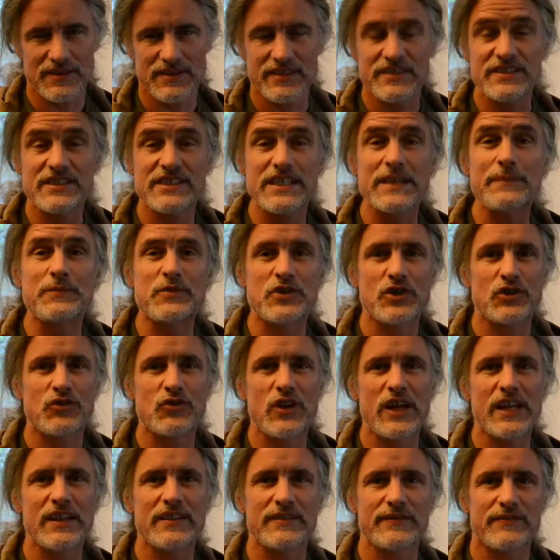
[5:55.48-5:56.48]
a deep
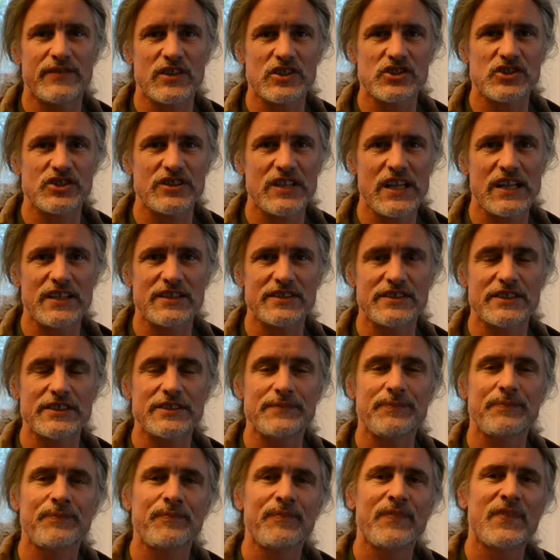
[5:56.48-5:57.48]
terrain of functionality.
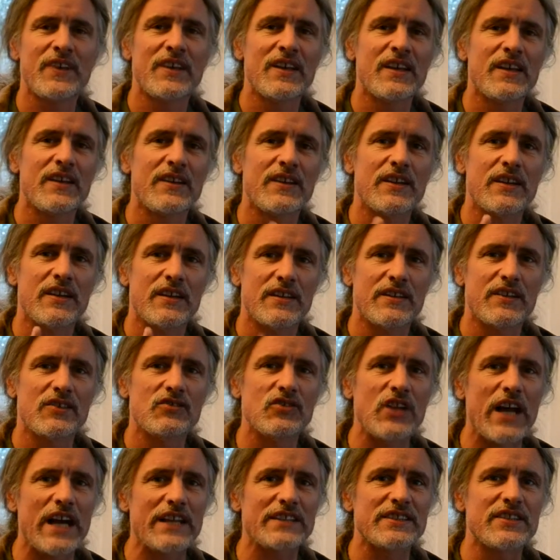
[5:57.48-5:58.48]
The
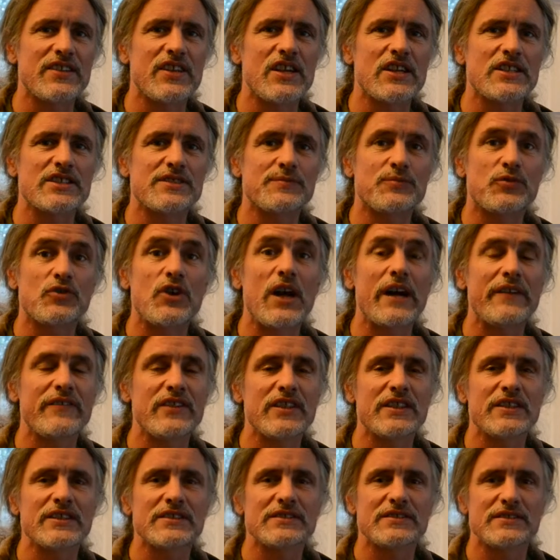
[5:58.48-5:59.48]
Latin there is
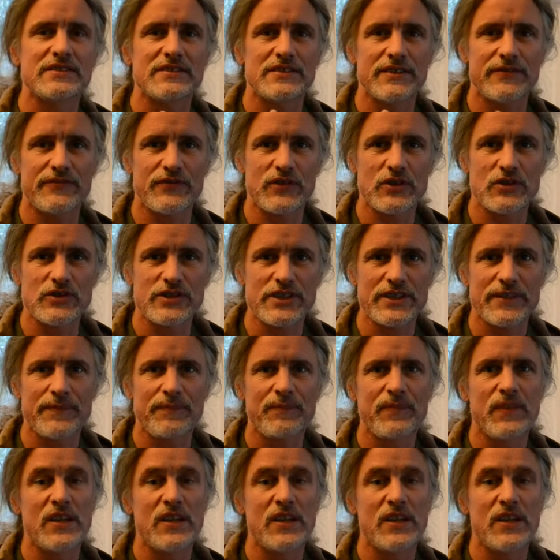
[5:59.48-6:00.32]
Bravia diffusa.